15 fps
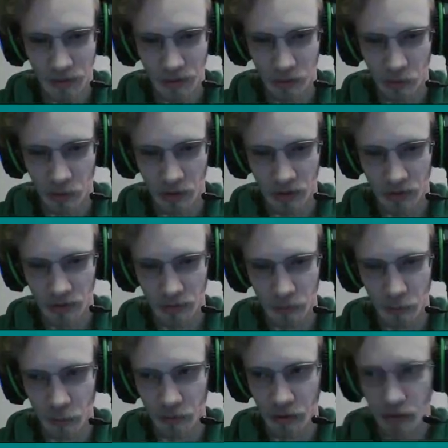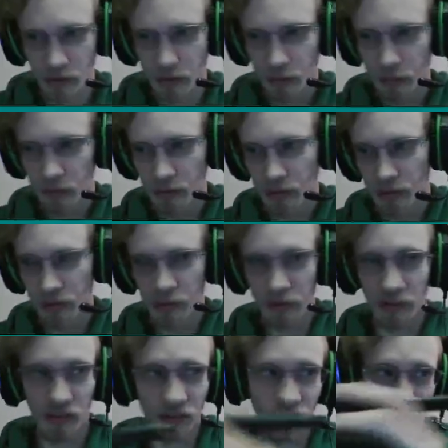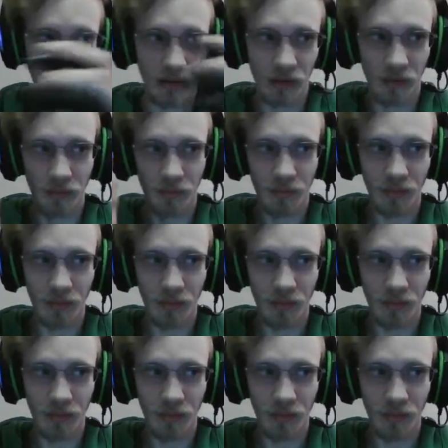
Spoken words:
in Twilight's a movie clip, which is a